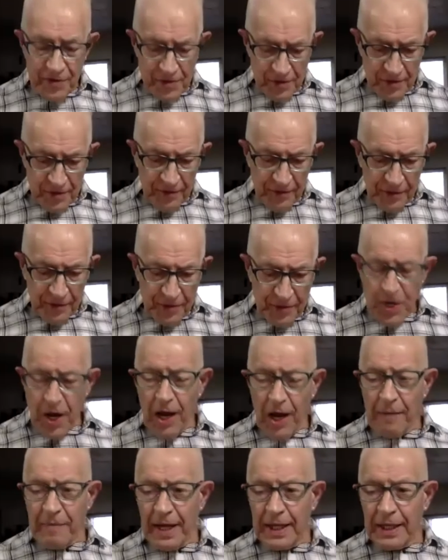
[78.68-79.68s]
is the first
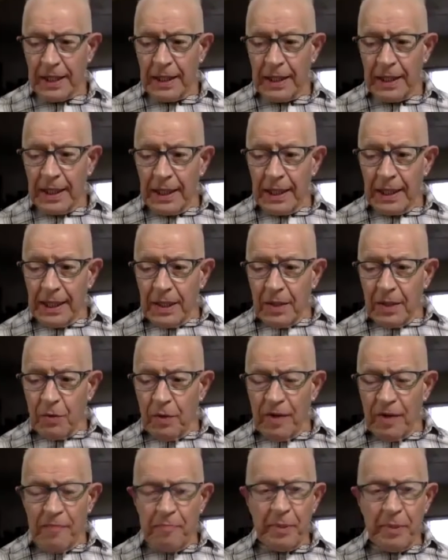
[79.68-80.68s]
time that
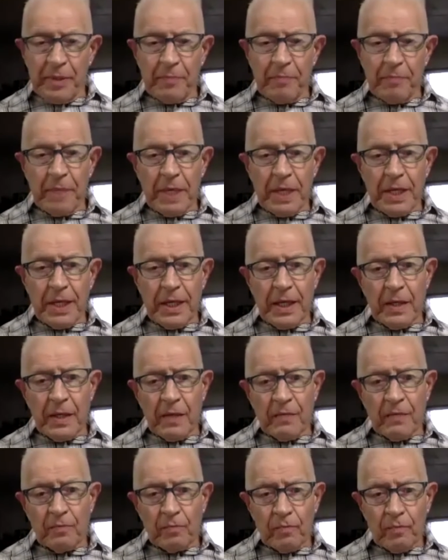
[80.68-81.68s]
we've been meeting